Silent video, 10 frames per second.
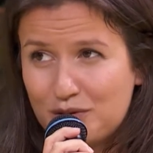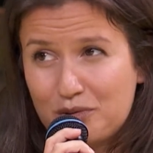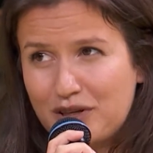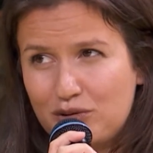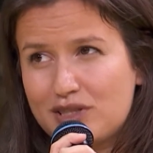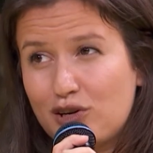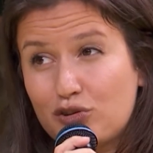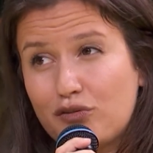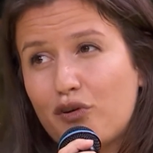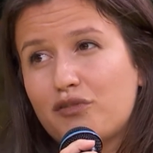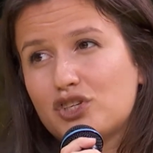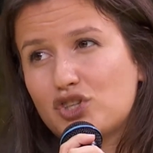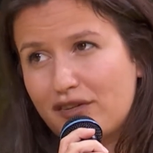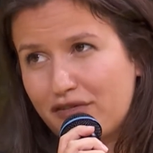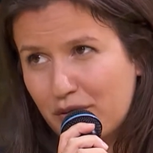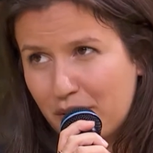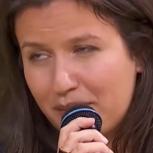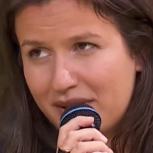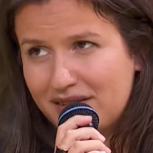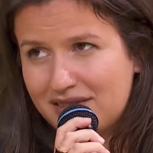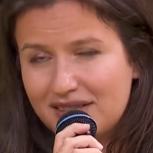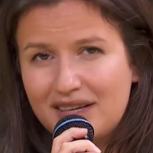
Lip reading: So you can use a lot of off-the-shelf equipment.